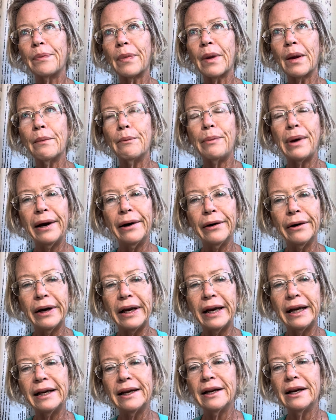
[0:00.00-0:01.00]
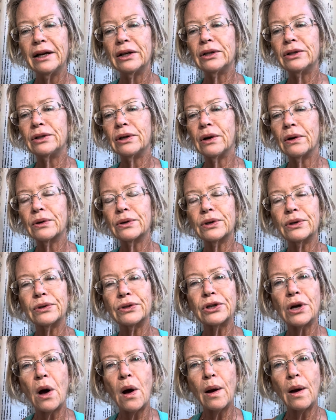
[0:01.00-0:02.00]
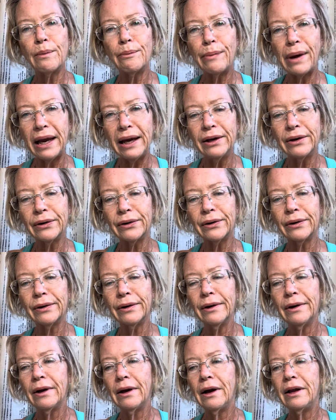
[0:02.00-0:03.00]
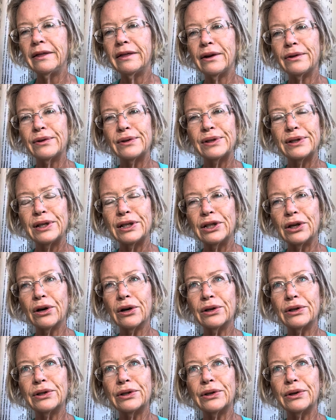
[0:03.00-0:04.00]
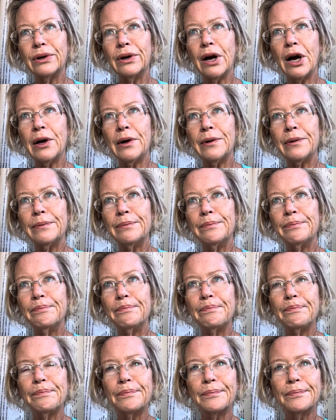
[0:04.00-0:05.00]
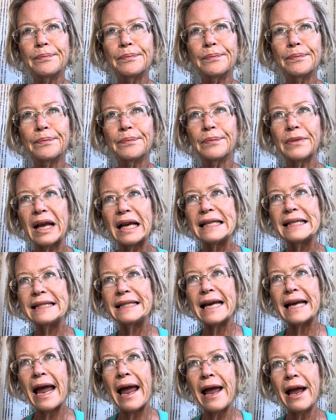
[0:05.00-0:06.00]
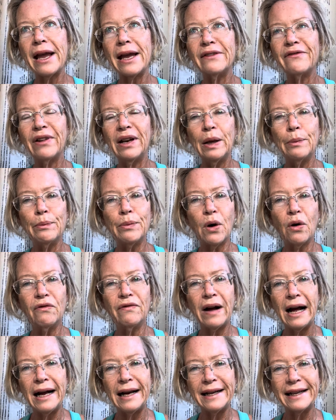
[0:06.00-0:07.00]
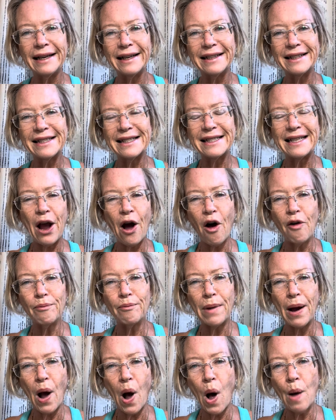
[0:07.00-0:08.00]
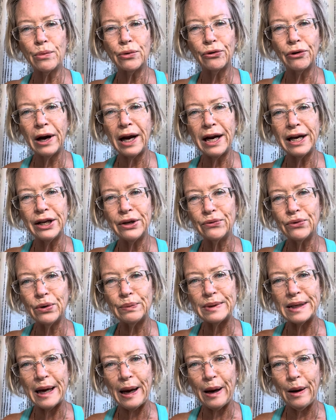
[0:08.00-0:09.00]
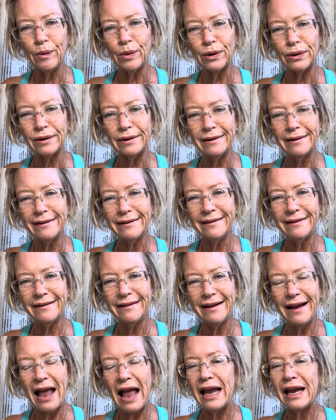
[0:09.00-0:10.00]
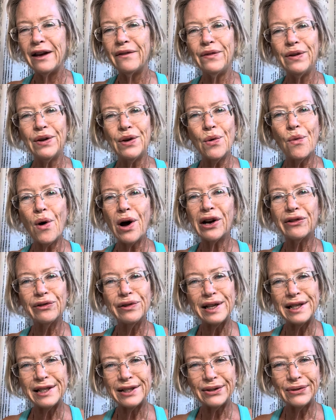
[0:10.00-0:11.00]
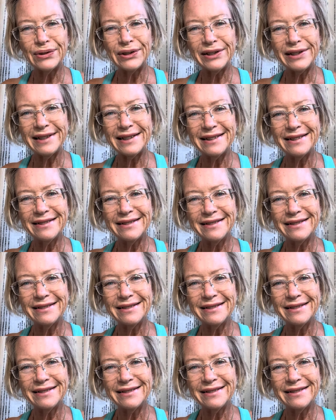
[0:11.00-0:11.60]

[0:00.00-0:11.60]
Barry, Dr. Sean Baker. There's the Dr. Philip Ovadia, Stay Off My Operating Room Table. If you want a resource,